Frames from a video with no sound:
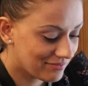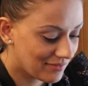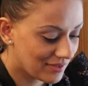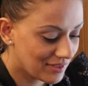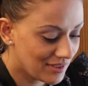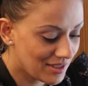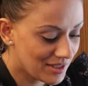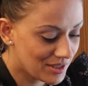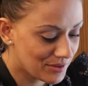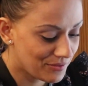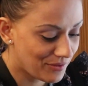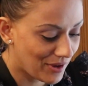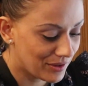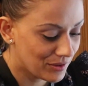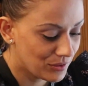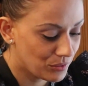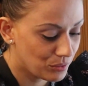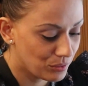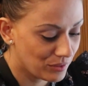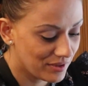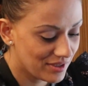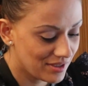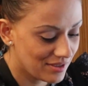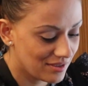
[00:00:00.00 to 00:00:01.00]
This fund
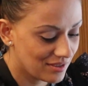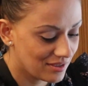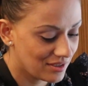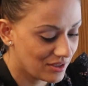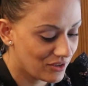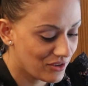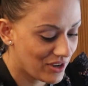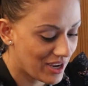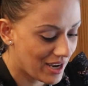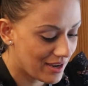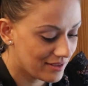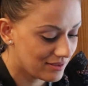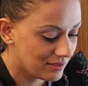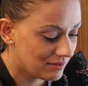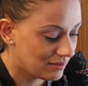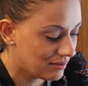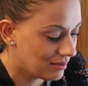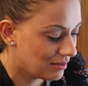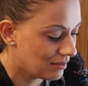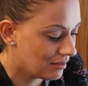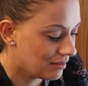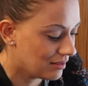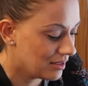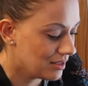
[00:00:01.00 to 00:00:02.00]
was created
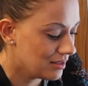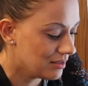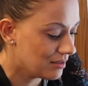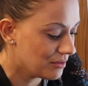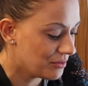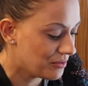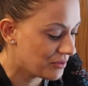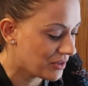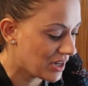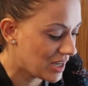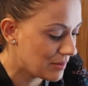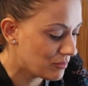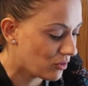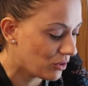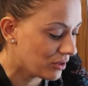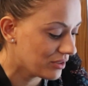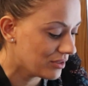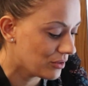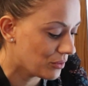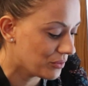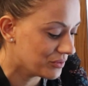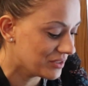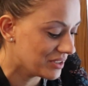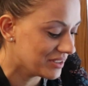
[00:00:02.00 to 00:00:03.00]
in the
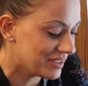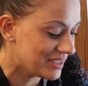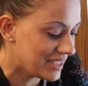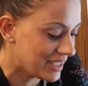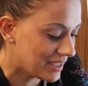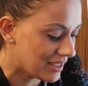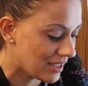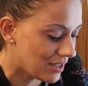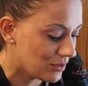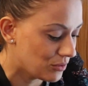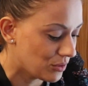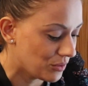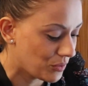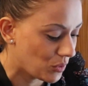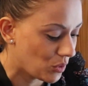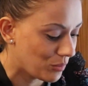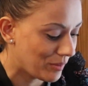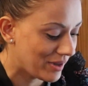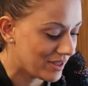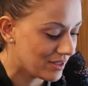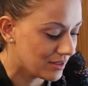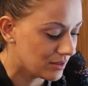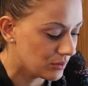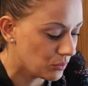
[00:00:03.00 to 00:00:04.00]
framework of the Decade of
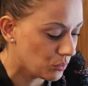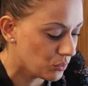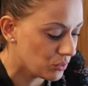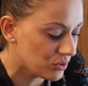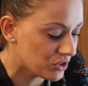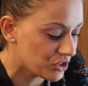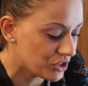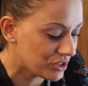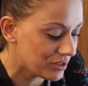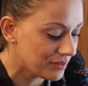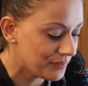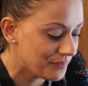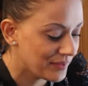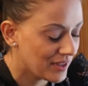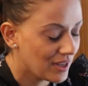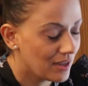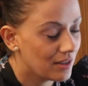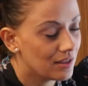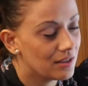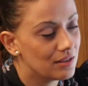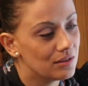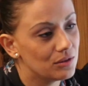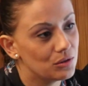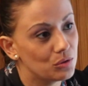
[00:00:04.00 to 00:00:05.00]
Roma Inclusion
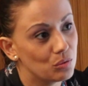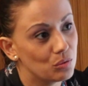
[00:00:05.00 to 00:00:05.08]
in